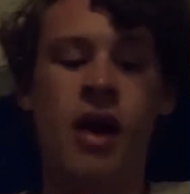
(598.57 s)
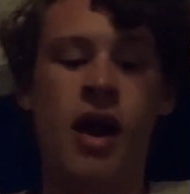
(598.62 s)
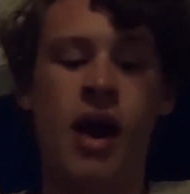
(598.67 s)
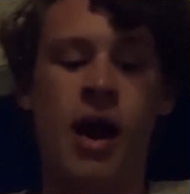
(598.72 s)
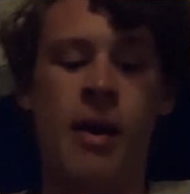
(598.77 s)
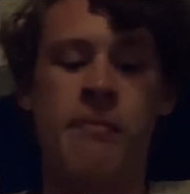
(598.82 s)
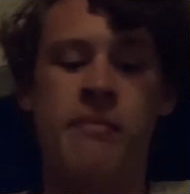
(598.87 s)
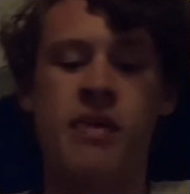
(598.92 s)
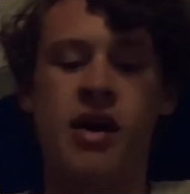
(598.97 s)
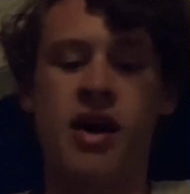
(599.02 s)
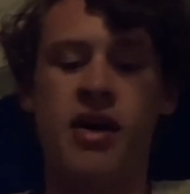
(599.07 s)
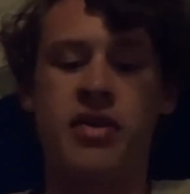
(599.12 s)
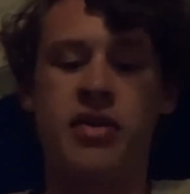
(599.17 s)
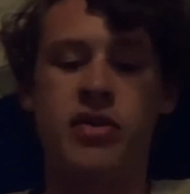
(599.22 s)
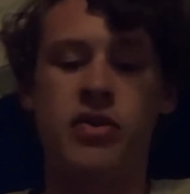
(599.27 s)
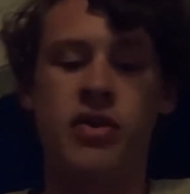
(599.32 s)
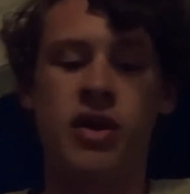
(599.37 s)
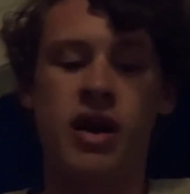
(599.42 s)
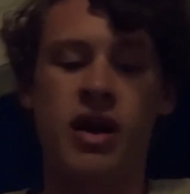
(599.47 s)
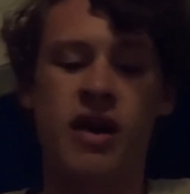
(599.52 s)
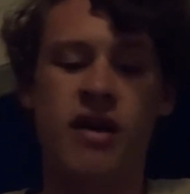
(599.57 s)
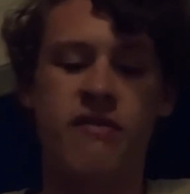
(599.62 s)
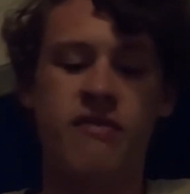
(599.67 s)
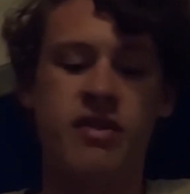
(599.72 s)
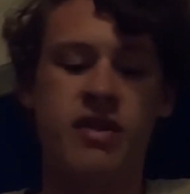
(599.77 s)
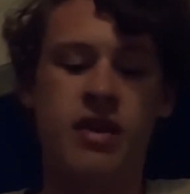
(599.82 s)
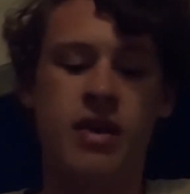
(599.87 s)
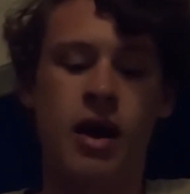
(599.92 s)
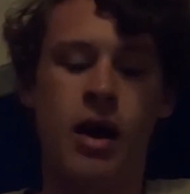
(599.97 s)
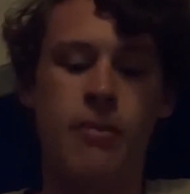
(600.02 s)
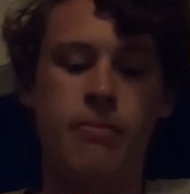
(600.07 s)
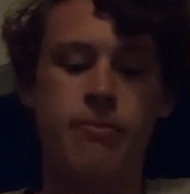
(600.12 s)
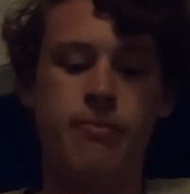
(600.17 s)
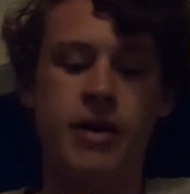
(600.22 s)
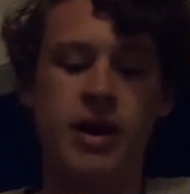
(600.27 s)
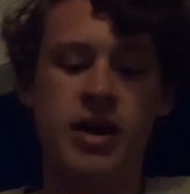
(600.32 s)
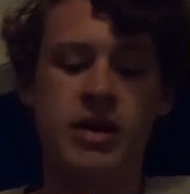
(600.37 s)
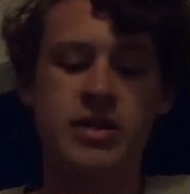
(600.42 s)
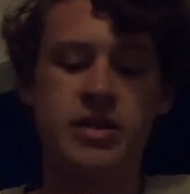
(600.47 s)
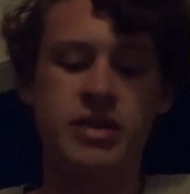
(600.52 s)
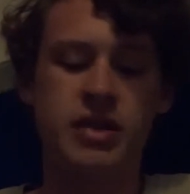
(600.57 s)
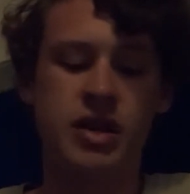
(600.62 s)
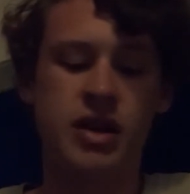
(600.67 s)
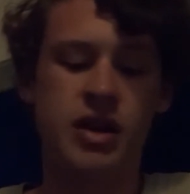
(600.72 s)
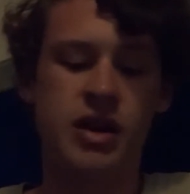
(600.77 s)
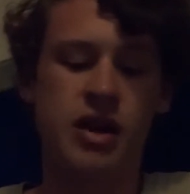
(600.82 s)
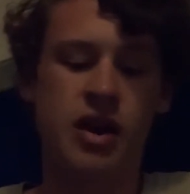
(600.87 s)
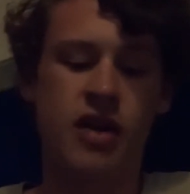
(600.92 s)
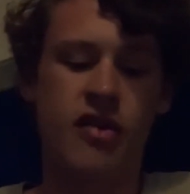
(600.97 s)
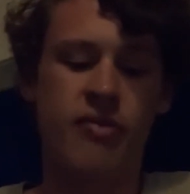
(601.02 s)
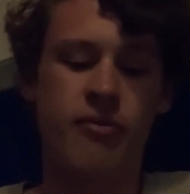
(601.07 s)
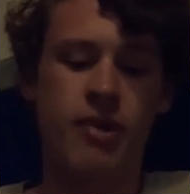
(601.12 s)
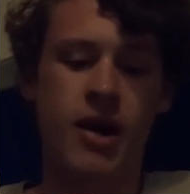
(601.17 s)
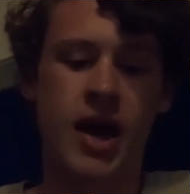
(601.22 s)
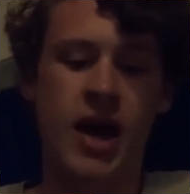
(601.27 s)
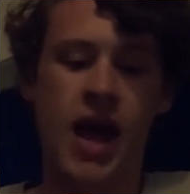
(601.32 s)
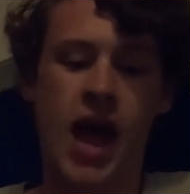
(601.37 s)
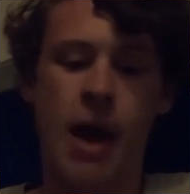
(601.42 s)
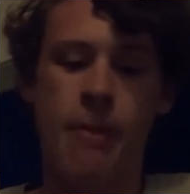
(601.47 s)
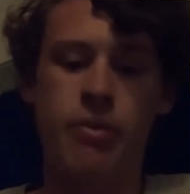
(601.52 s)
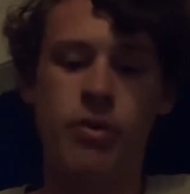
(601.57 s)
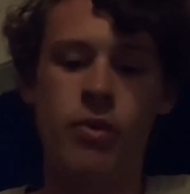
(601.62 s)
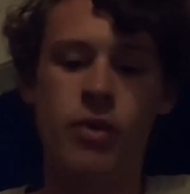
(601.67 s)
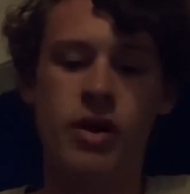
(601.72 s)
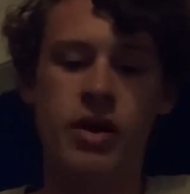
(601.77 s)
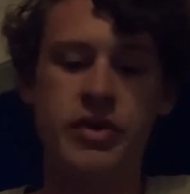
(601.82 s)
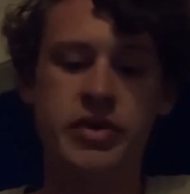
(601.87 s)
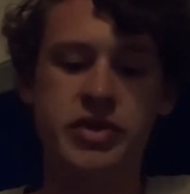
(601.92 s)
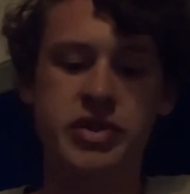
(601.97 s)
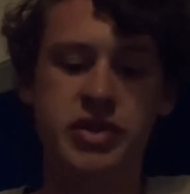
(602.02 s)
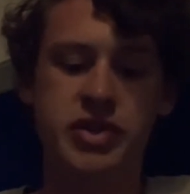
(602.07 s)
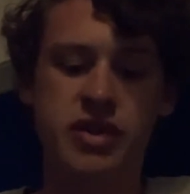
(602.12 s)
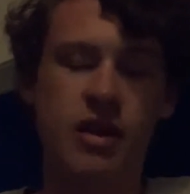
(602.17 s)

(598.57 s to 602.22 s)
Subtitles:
I do have the unboxing of my Apple Watch